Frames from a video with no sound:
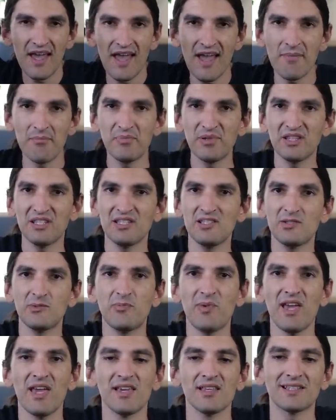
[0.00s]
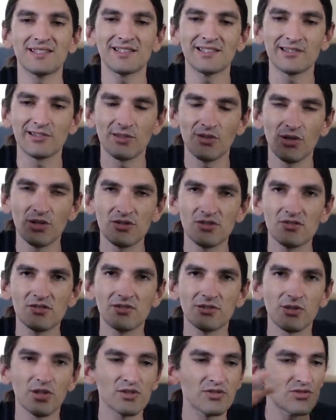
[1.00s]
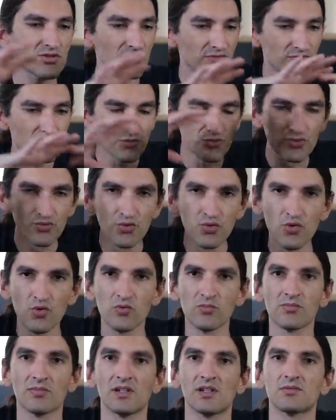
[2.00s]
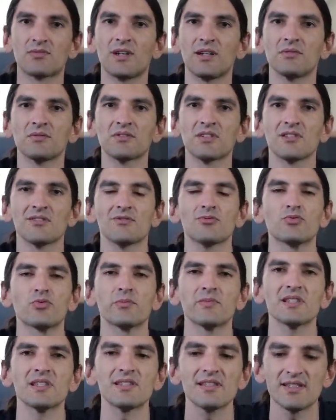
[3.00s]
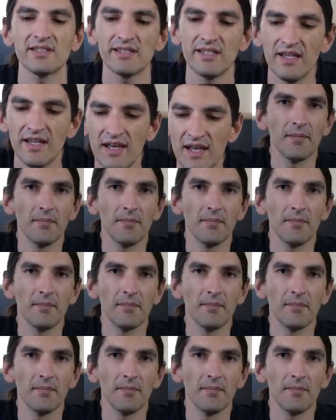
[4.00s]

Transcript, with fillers: empty space and lots, lots of room around instruments.